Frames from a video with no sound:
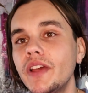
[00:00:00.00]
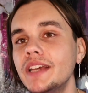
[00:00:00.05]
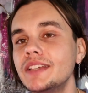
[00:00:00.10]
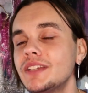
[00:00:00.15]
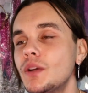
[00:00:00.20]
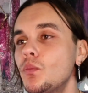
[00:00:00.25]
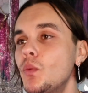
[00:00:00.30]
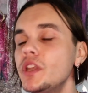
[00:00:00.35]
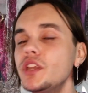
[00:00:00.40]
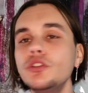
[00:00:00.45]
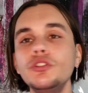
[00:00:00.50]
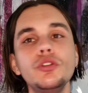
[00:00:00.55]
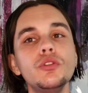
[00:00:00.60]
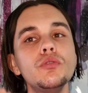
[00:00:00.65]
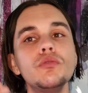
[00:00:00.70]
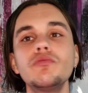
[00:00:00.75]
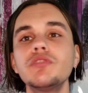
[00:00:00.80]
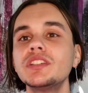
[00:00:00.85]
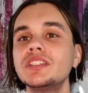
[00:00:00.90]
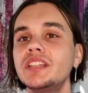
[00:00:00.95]
things. And when you
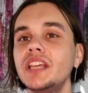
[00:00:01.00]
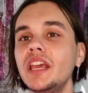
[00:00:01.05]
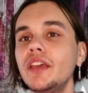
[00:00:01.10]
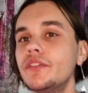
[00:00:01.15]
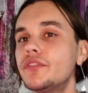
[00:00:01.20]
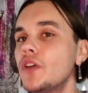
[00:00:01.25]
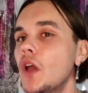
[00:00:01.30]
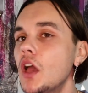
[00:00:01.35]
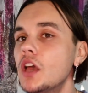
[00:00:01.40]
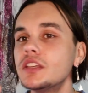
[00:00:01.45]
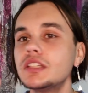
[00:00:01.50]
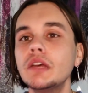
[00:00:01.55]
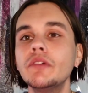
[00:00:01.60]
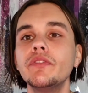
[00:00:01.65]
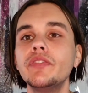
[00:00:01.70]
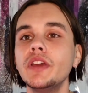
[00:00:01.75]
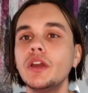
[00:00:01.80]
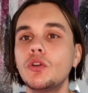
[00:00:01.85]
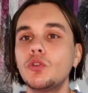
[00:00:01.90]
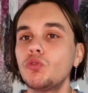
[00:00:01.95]
do receive
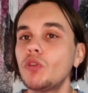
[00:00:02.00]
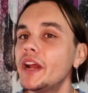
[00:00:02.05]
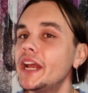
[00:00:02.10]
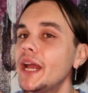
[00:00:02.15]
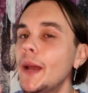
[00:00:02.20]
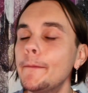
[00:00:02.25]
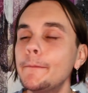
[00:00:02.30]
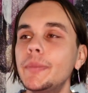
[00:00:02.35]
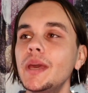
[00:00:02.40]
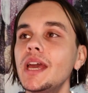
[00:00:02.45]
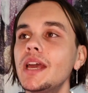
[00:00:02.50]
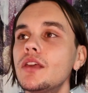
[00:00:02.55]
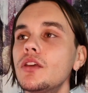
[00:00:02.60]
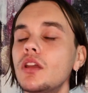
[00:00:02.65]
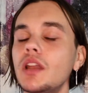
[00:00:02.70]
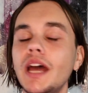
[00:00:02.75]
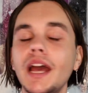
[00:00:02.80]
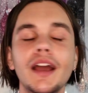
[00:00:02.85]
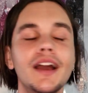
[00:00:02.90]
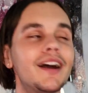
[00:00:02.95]
something great and big,
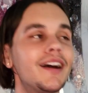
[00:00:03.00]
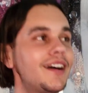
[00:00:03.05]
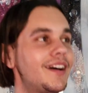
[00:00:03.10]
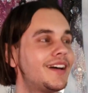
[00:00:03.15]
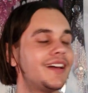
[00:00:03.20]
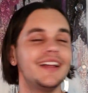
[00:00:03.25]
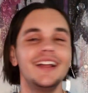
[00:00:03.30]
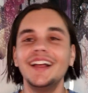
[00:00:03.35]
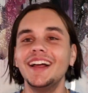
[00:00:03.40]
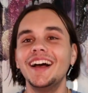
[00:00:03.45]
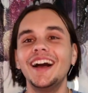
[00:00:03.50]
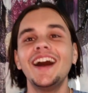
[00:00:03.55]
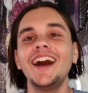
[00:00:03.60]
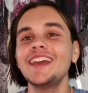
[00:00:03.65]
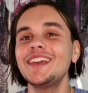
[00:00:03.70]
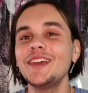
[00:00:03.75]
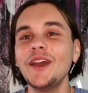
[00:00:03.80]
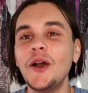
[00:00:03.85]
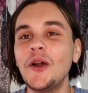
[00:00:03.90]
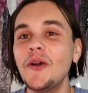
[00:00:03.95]
you're like,
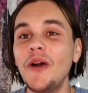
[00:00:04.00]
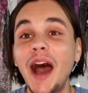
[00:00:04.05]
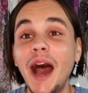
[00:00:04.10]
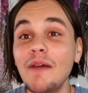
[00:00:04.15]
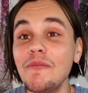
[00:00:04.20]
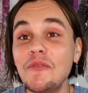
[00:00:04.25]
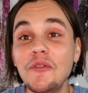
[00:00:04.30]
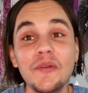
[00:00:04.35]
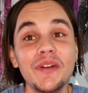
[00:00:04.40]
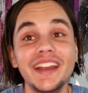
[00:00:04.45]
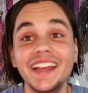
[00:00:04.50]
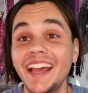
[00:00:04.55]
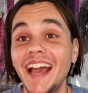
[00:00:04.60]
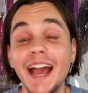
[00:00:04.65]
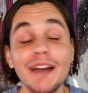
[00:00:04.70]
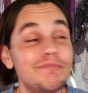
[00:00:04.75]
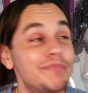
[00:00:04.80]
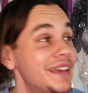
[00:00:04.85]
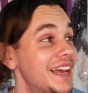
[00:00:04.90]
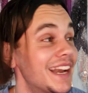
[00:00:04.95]
yo, I'm already
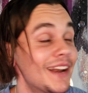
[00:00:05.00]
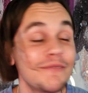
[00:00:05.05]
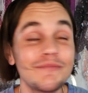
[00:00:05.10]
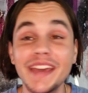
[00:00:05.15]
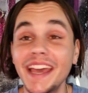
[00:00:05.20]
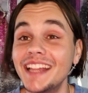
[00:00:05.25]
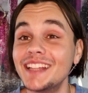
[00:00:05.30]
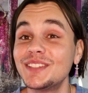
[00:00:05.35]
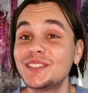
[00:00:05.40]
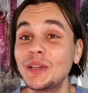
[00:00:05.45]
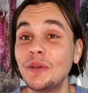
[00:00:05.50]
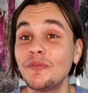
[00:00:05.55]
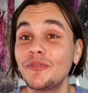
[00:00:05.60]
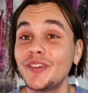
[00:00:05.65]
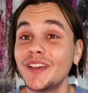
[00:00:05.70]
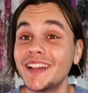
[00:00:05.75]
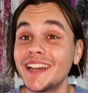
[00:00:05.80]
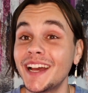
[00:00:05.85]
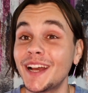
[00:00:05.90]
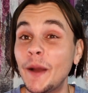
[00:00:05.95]
happy and I'm getting
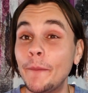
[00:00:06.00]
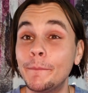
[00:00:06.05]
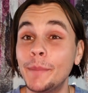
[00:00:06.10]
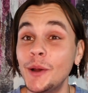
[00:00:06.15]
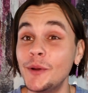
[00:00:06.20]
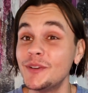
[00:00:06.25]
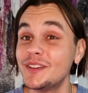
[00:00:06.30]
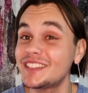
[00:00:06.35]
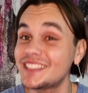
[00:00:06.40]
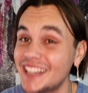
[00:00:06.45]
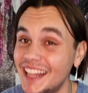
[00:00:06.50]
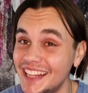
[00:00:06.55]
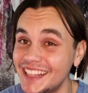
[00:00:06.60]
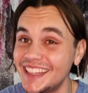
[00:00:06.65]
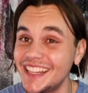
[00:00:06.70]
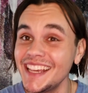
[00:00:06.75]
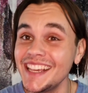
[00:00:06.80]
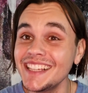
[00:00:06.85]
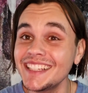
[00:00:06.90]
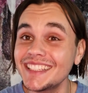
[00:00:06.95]
something like a bonus
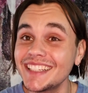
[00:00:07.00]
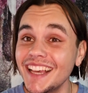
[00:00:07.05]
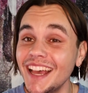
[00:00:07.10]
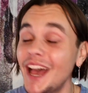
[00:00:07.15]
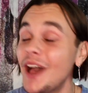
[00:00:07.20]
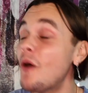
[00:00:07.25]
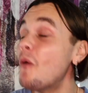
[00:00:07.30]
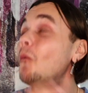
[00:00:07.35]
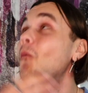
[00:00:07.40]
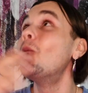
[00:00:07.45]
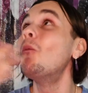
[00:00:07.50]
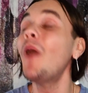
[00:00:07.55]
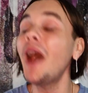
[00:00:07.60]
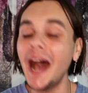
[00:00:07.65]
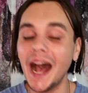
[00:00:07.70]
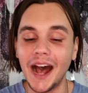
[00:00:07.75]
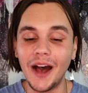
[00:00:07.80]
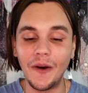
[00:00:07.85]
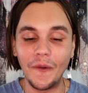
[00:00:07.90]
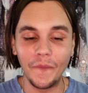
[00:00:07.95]
like this.
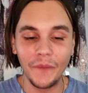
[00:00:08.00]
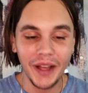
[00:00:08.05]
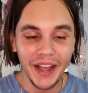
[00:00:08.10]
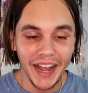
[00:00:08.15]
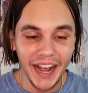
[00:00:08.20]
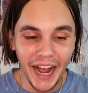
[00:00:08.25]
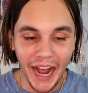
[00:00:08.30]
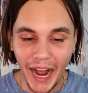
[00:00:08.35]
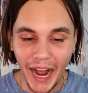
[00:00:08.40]
Wow.